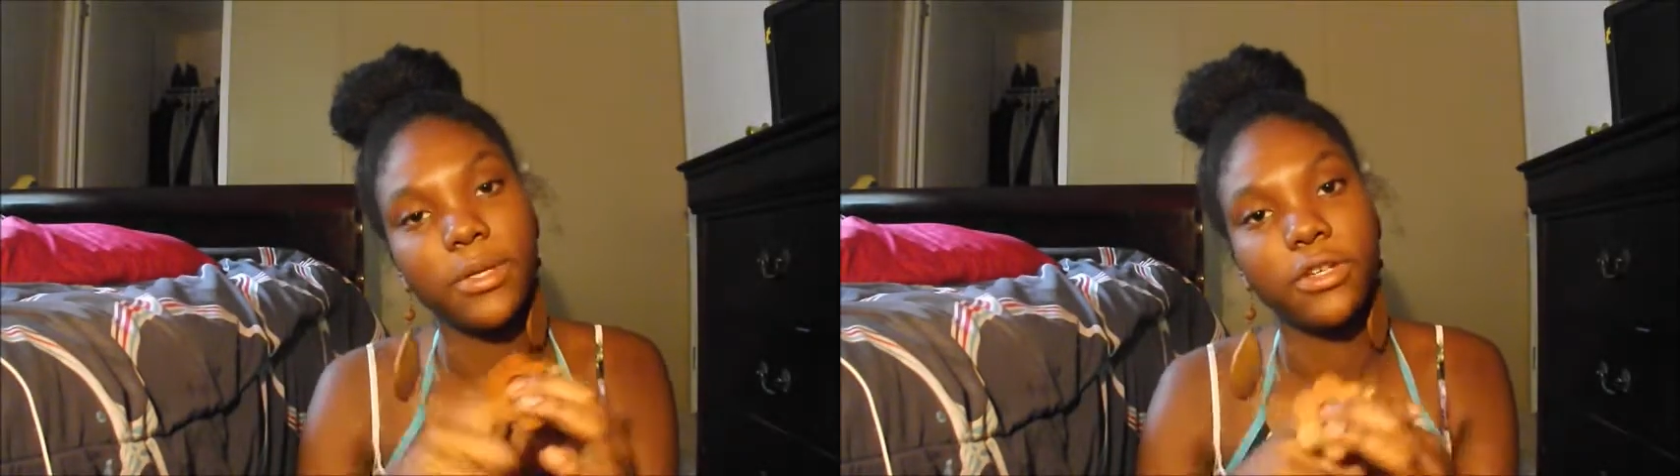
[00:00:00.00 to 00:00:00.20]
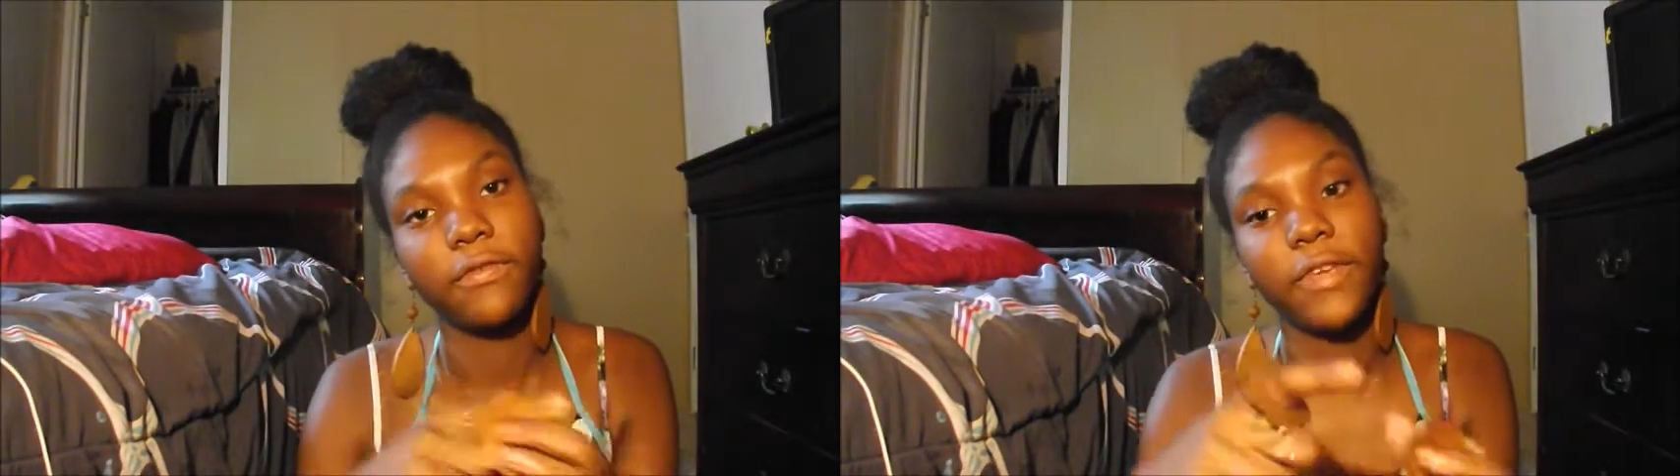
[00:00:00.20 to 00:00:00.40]

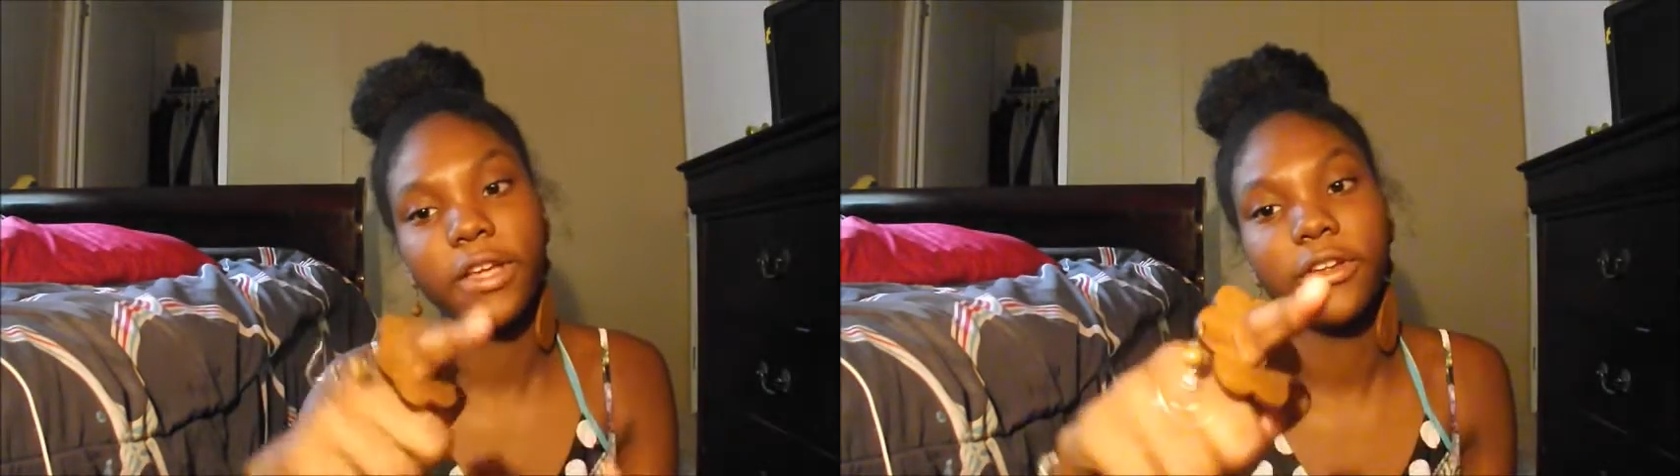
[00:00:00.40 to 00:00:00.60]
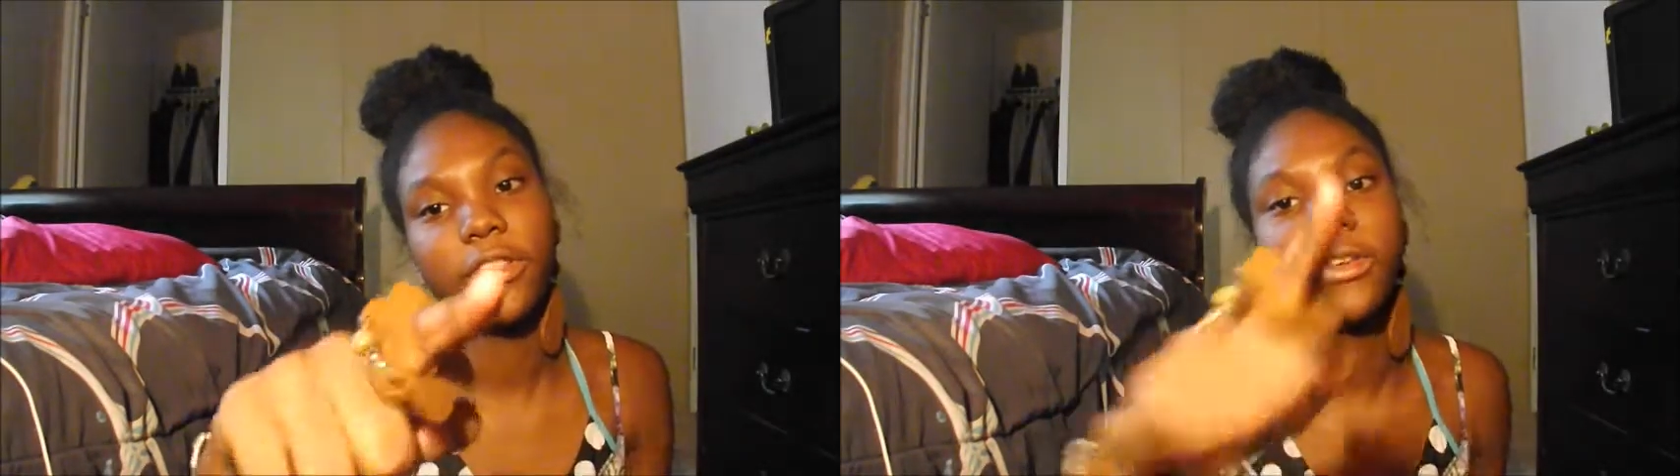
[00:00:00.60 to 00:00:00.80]
put your
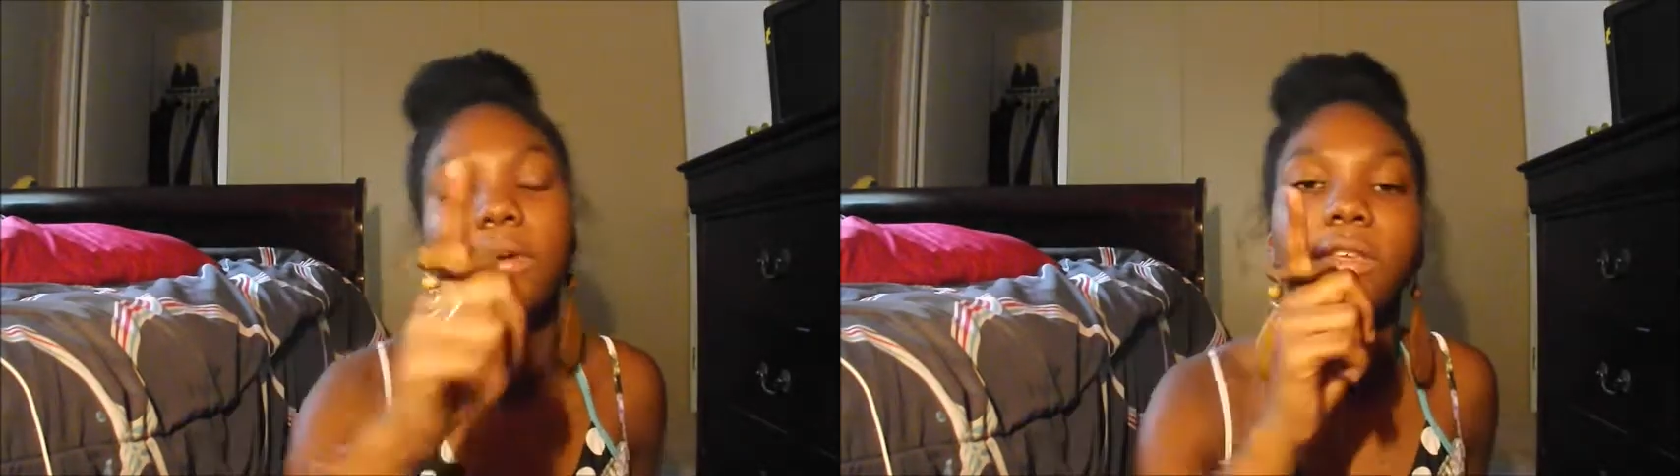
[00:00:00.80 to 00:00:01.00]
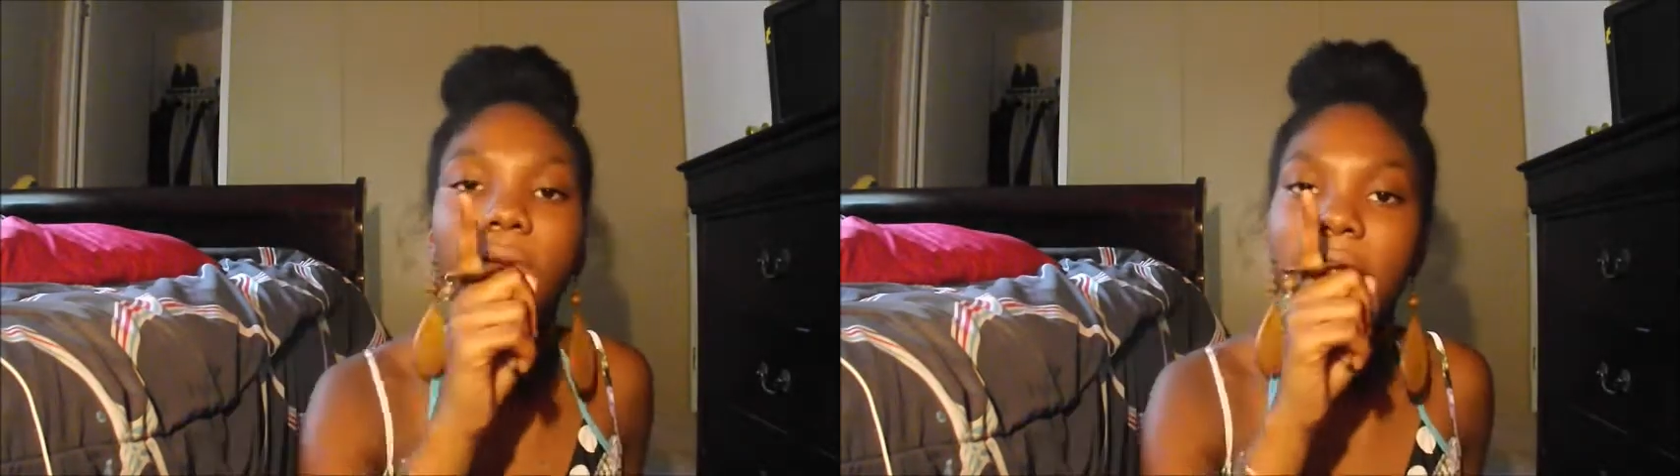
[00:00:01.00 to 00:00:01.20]
finger through
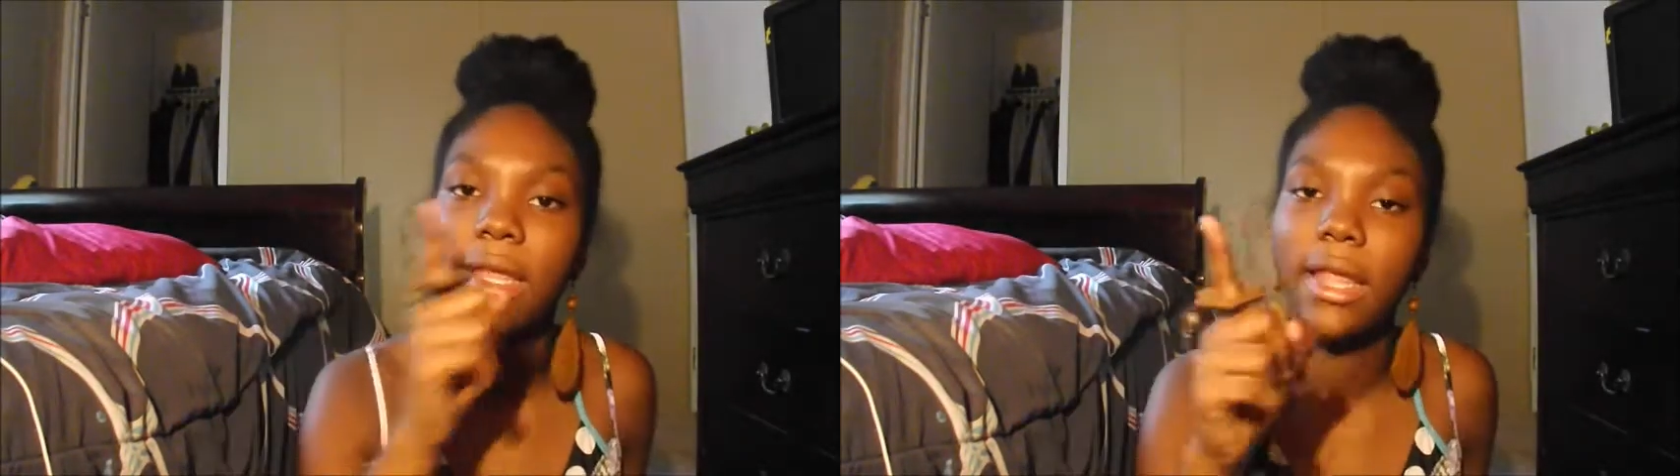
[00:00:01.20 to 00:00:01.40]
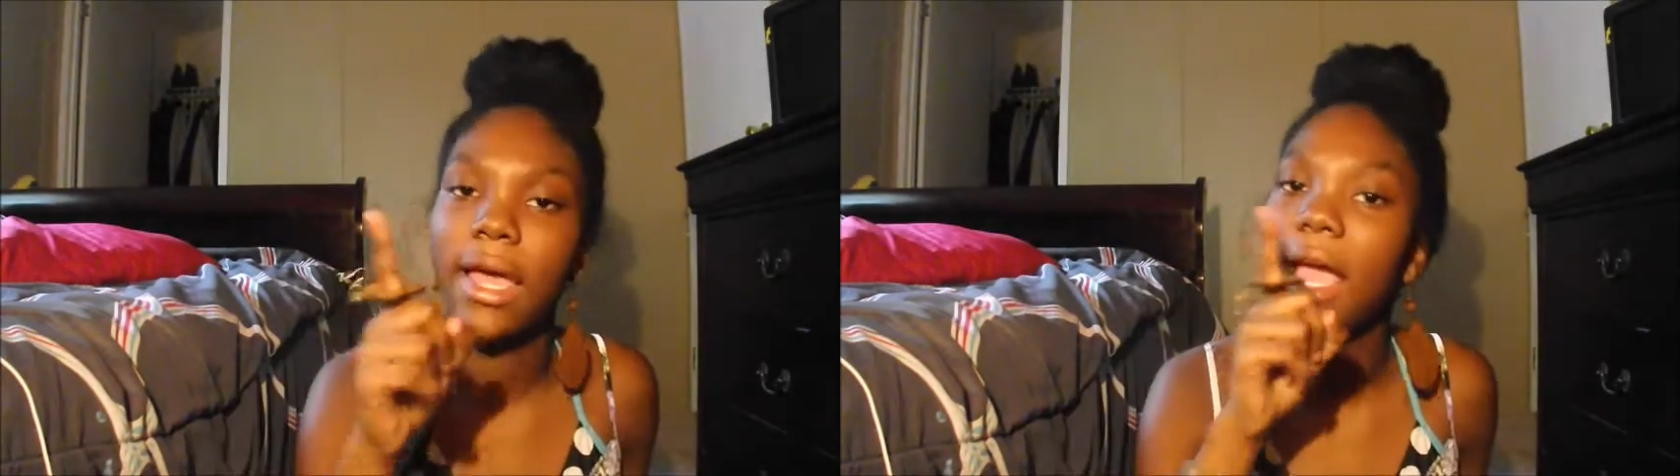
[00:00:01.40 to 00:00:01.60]
and you would eat
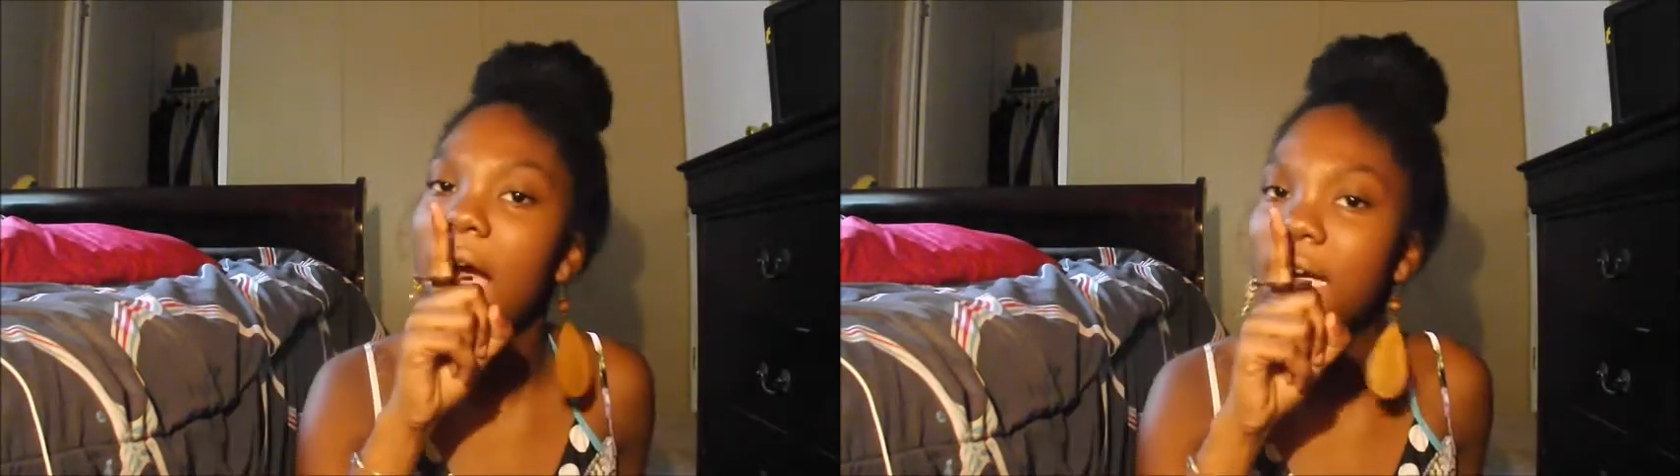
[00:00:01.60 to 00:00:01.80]
it like,